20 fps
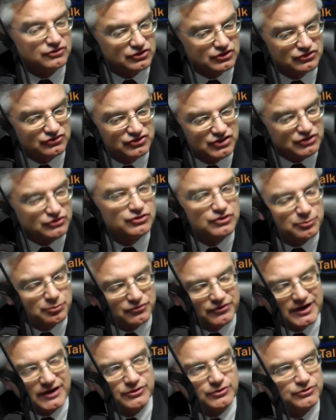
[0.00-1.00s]
to continue to
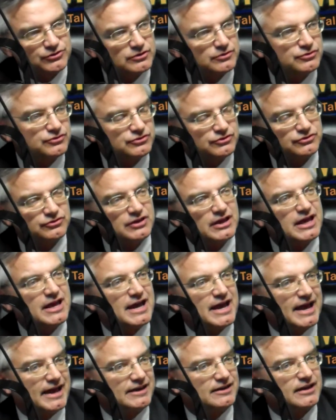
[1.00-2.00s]
provide those services
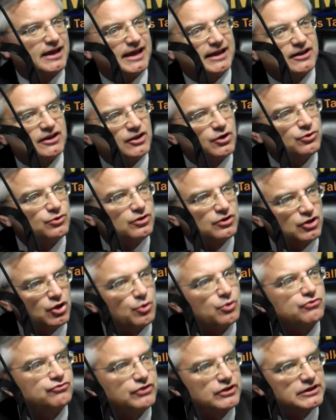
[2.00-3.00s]
at, at low,
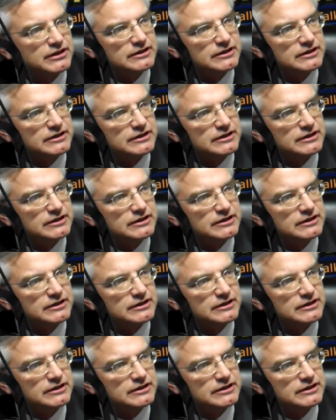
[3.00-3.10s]
lower funding.